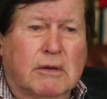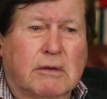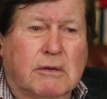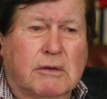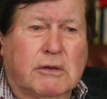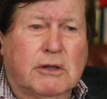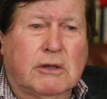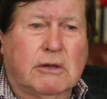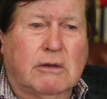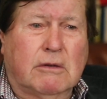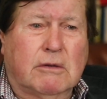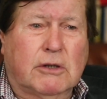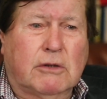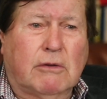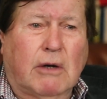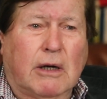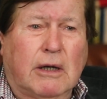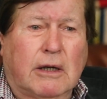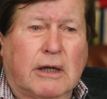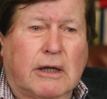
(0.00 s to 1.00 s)
a
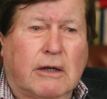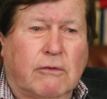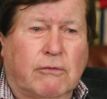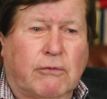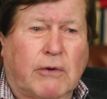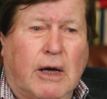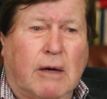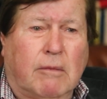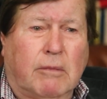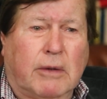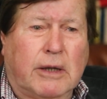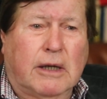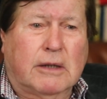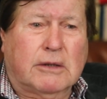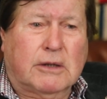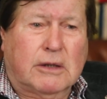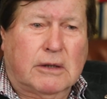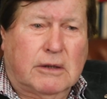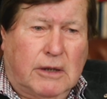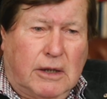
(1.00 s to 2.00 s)
struggling family,
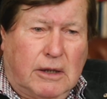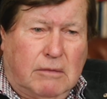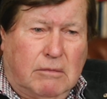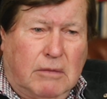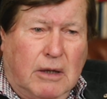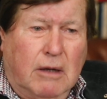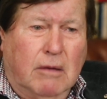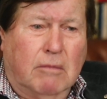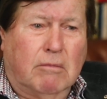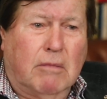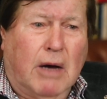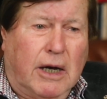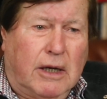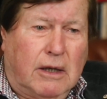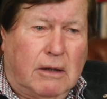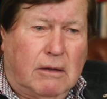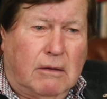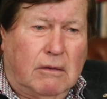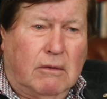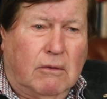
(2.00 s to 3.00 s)
as indeed
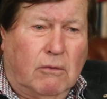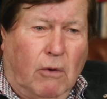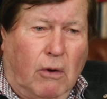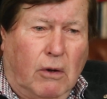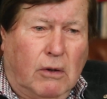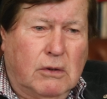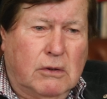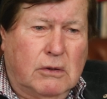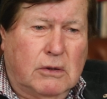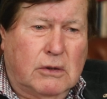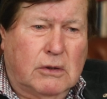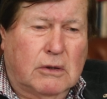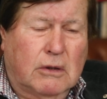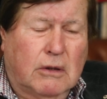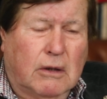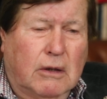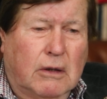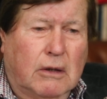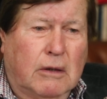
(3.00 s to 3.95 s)
mine was,